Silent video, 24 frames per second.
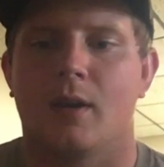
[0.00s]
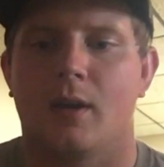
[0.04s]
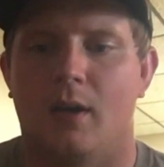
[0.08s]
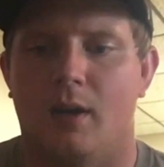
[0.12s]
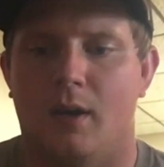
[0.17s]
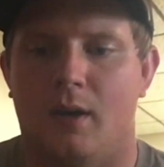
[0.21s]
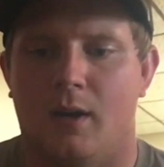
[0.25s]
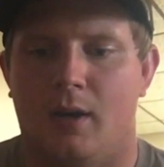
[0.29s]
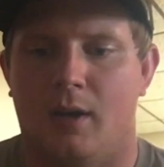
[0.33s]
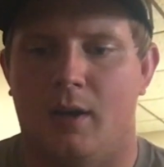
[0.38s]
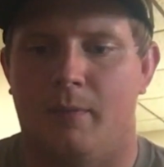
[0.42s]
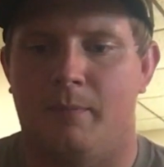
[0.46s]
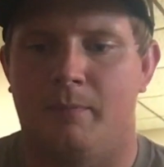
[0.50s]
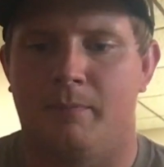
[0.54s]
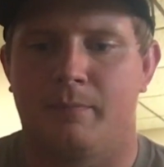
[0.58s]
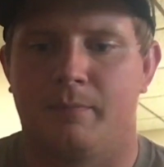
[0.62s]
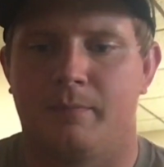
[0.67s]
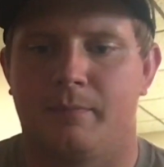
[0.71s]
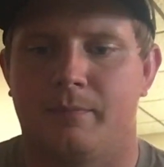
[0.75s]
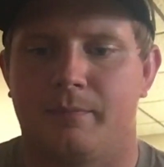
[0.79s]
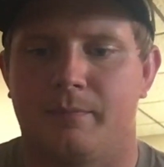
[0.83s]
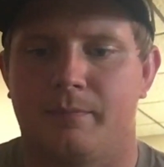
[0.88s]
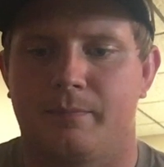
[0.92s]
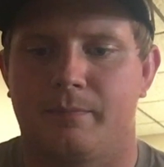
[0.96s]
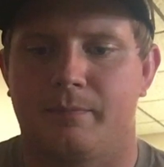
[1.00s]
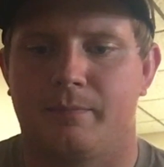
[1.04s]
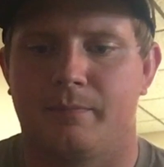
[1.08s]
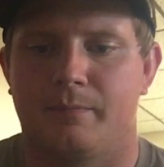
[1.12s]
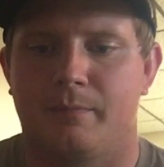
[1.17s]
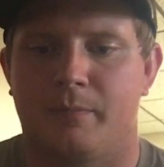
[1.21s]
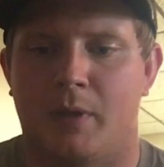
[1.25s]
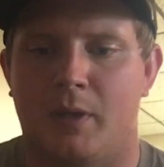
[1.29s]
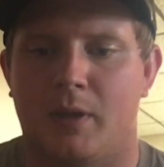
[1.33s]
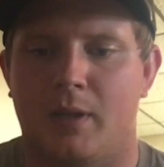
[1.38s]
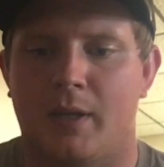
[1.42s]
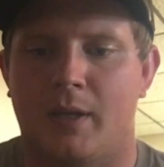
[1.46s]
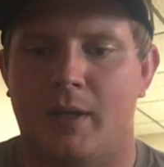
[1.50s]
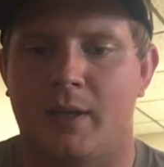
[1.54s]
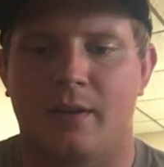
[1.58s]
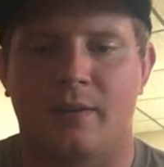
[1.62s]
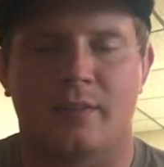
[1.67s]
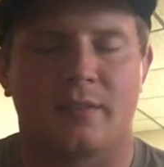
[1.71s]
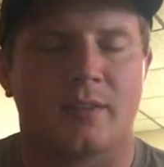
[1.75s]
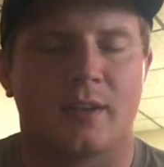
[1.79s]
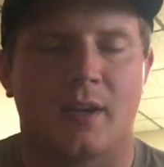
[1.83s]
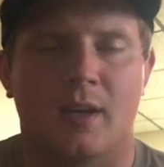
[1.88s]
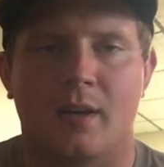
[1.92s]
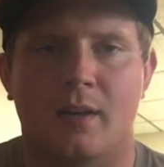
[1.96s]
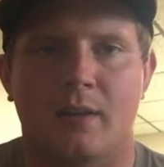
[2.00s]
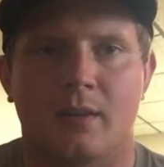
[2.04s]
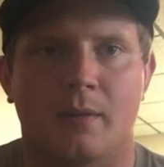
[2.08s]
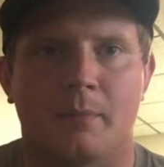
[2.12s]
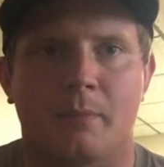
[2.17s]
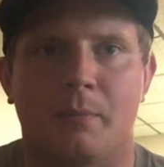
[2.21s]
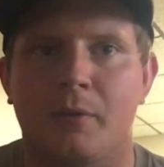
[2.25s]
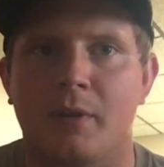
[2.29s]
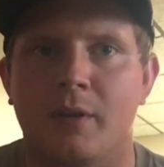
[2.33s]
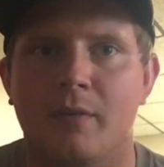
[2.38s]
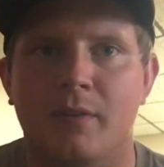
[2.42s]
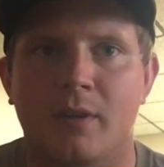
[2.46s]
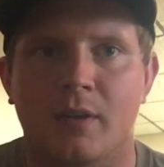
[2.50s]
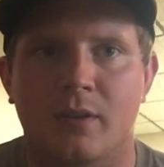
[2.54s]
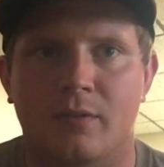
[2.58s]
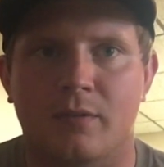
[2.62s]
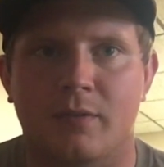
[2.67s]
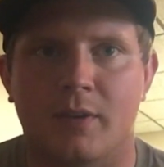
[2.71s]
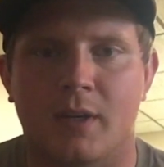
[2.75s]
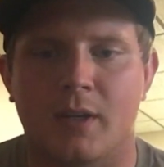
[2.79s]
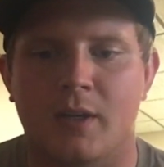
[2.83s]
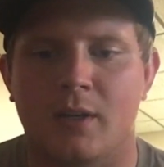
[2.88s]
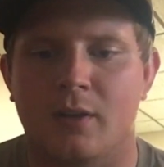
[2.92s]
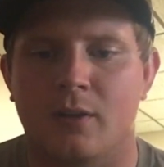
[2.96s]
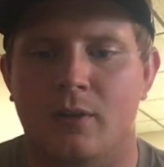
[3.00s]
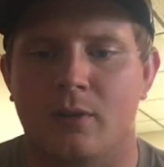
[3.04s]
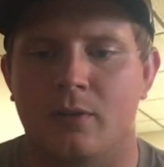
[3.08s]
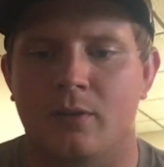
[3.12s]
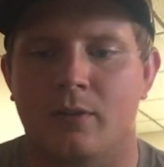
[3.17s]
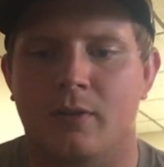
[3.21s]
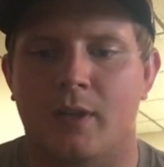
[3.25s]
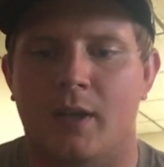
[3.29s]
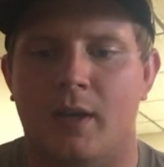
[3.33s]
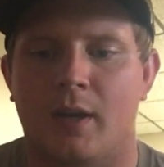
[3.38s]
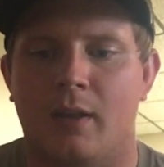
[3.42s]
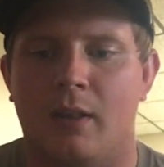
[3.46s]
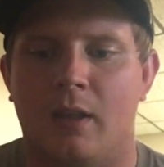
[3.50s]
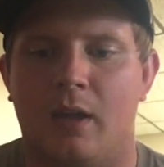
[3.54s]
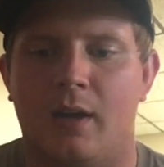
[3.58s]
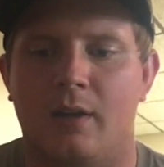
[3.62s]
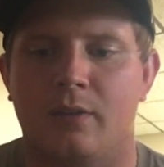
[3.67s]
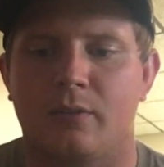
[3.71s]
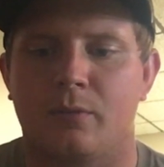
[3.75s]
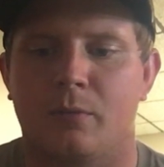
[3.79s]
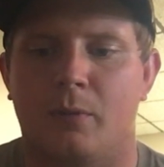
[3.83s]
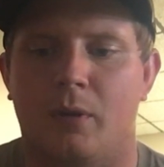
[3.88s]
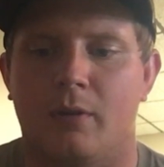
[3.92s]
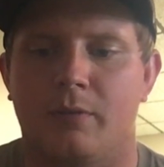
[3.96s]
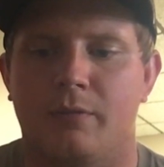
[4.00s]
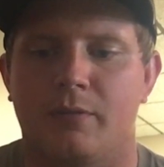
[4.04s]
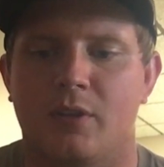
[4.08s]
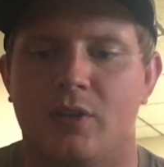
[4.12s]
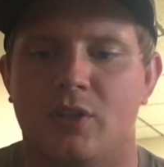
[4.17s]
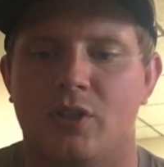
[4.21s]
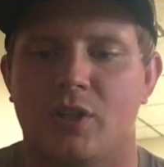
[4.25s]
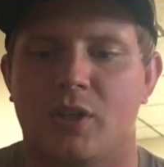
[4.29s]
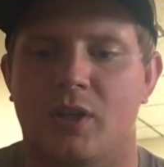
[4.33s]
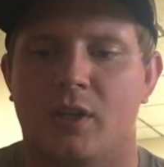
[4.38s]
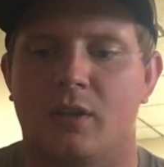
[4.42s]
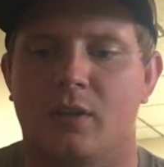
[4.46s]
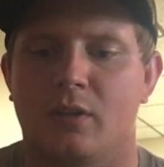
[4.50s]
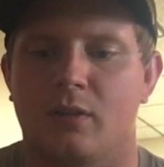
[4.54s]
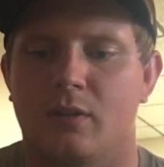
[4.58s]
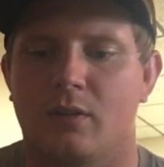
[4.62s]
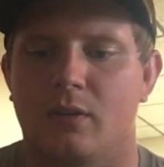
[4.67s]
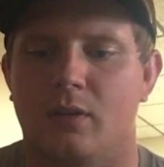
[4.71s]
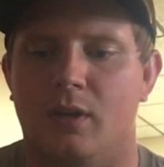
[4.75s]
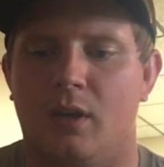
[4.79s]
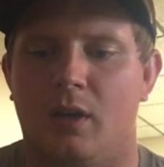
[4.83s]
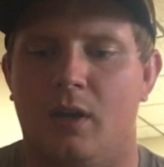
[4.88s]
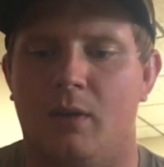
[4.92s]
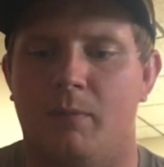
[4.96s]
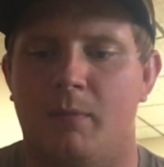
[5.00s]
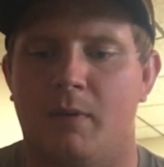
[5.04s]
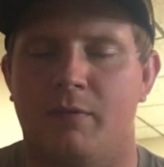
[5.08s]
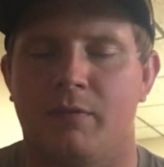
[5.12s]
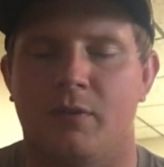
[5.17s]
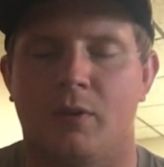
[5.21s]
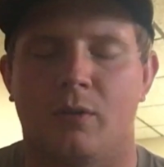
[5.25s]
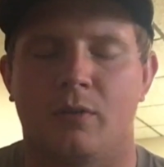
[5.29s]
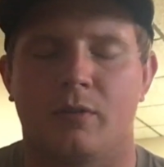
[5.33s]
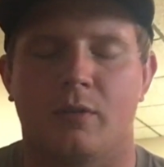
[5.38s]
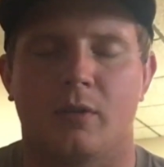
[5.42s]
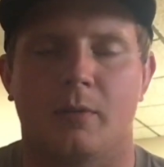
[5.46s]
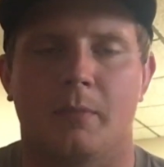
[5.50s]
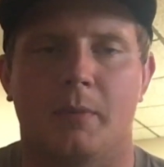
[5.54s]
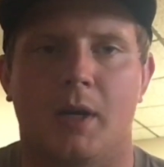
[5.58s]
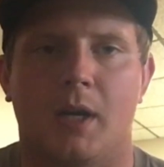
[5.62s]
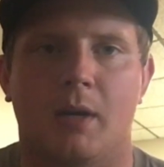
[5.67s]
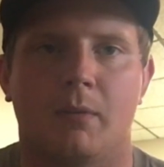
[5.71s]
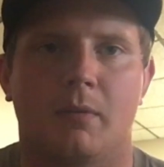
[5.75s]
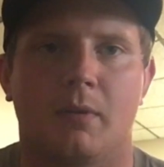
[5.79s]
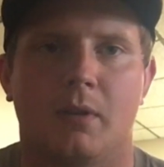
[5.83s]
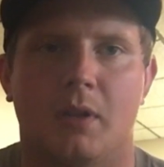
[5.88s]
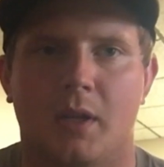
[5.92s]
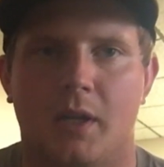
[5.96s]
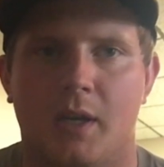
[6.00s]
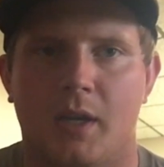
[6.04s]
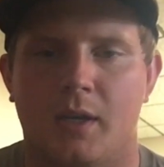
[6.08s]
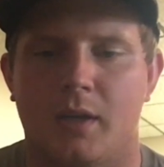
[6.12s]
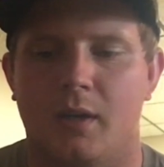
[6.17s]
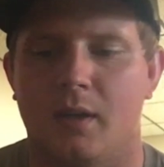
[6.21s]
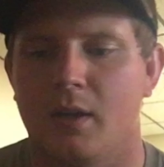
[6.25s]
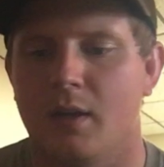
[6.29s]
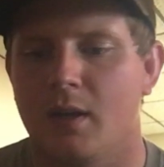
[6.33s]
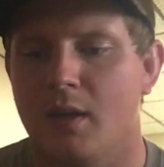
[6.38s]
But like I said in the previous video that I lost while fishing, my phone's at the bottom of the lake.